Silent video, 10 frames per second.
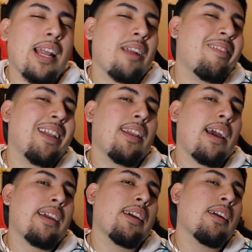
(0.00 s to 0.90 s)
and I didn't really
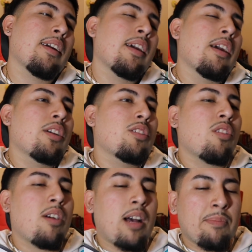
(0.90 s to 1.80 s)
like it.
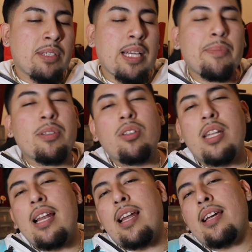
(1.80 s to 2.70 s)
So I'm the type of
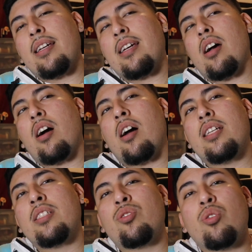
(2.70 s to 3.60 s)
dude that like, I'll
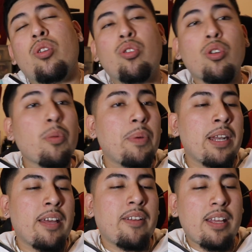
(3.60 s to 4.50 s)
listen to a group
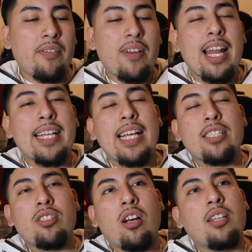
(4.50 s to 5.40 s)
and then if I like
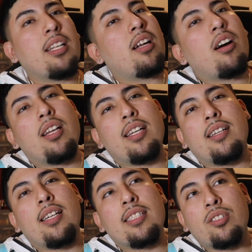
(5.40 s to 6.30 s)
that song, then I'll
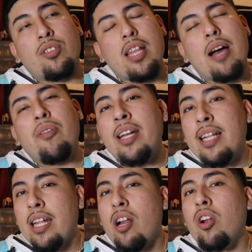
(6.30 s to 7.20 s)
listen to that one
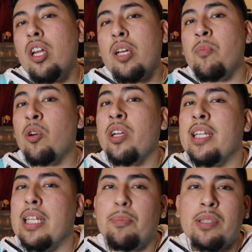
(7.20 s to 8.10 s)
and then I'll look more
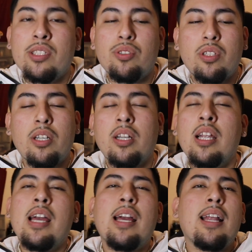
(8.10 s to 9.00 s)
in deep into their
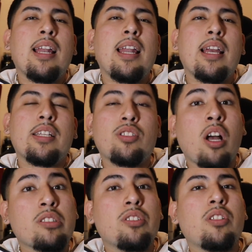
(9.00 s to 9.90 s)
like
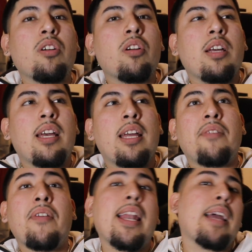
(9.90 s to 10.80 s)
songs, you know? And
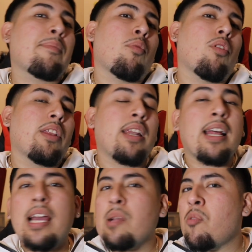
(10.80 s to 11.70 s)
if I like more, then I
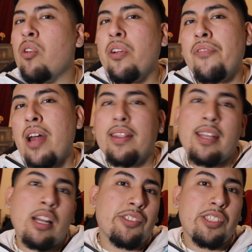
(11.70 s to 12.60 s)
like more. If not,
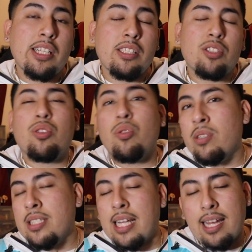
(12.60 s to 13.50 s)
then I'll just listen to the
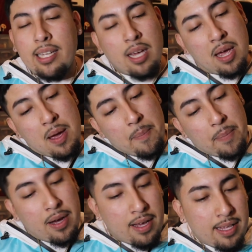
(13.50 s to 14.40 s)
ones I like. But